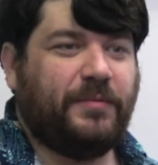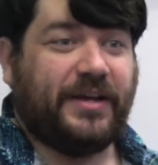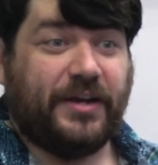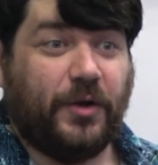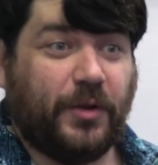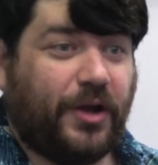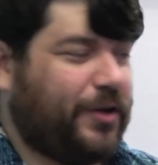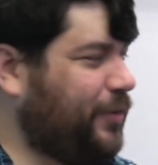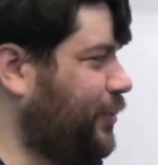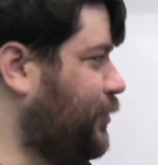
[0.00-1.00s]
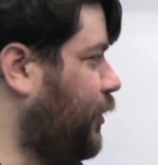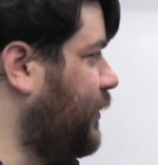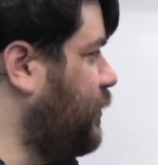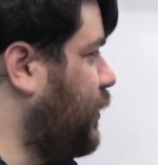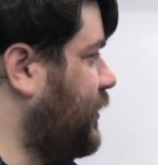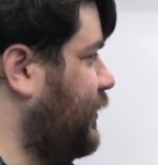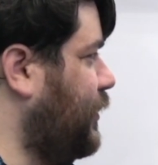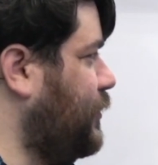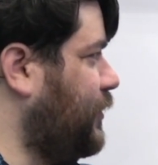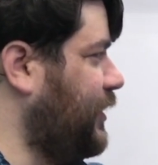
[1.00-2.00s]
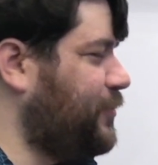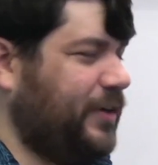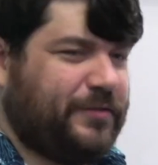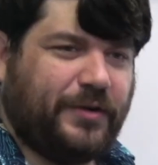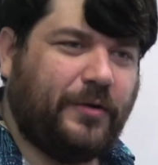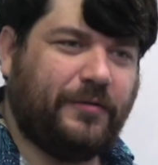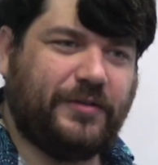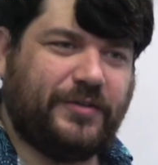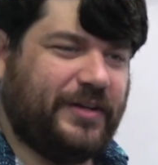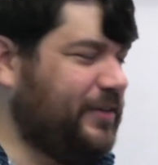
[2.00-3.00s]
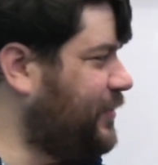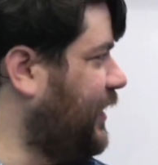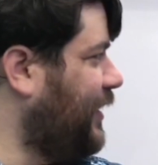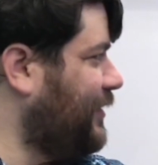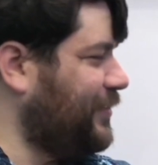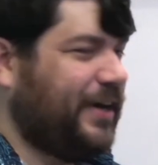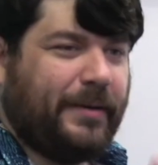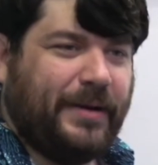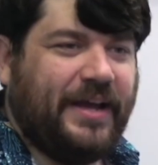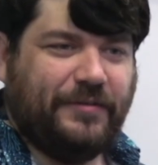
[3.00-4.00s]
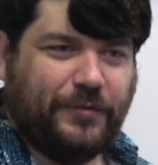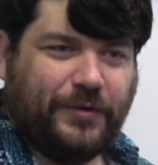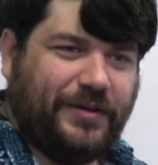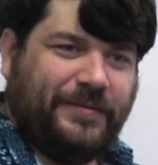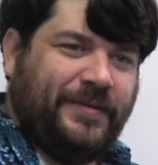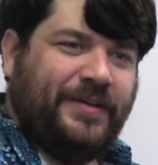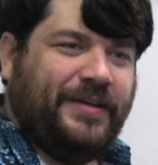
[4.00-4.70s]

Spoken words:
We can no longer determine what the local heat transfer coefficient is, say, on the top edge or the